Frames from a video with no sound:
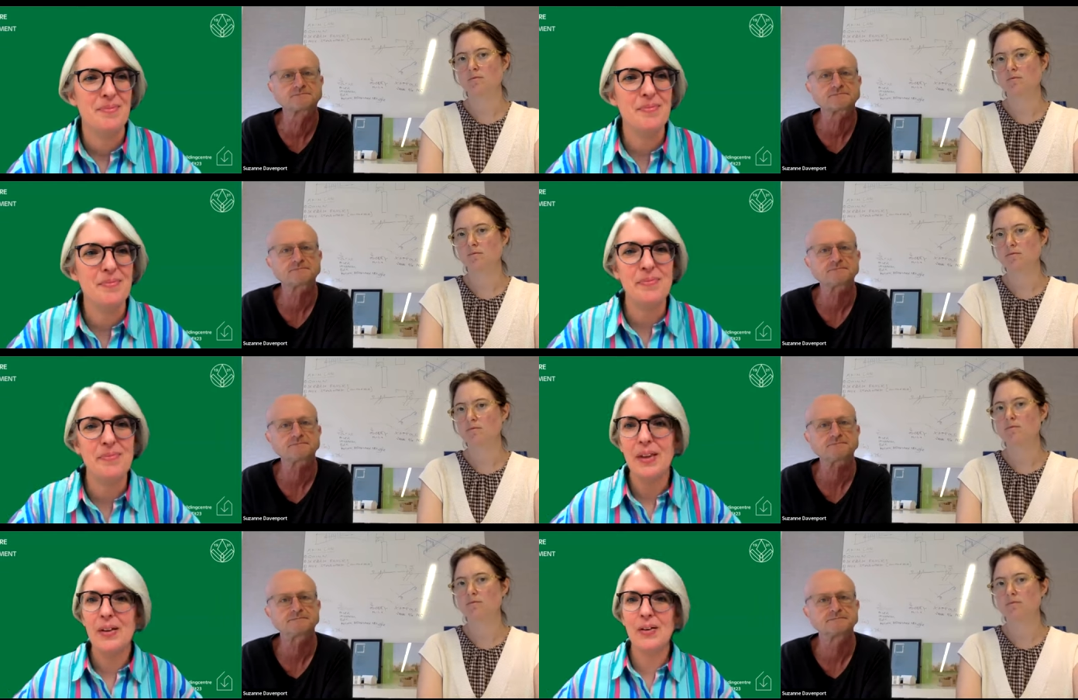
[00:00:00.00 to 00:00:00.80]
Speaker 1: Mm.
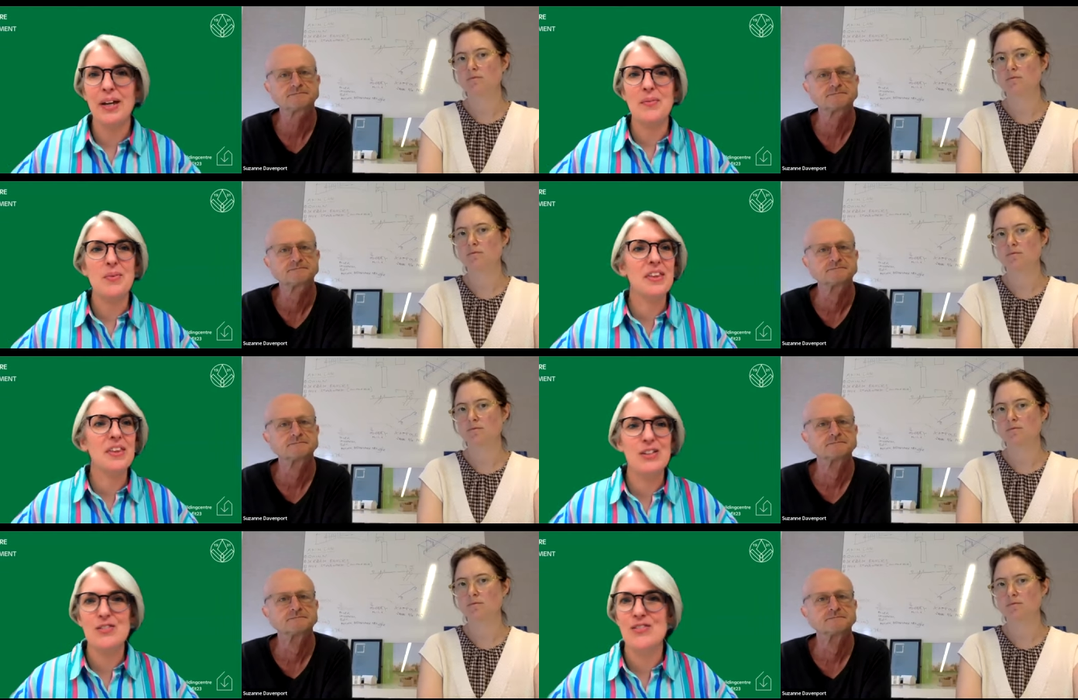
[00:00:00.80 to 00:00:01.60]
Okay, well,
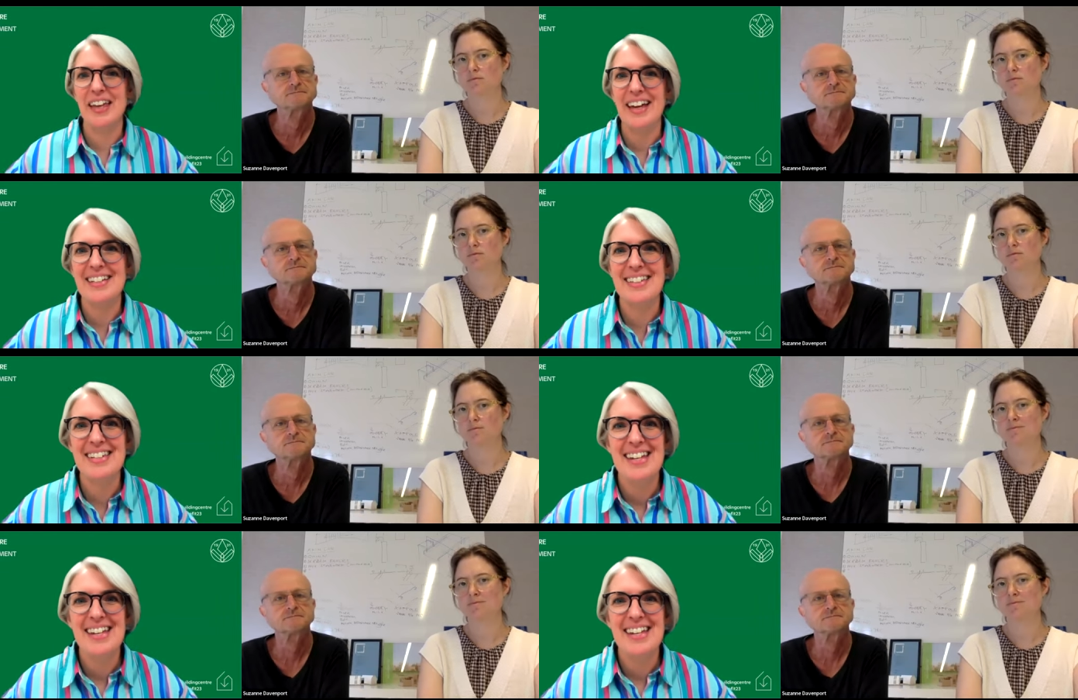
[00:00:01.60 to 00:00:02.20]
thank you for that.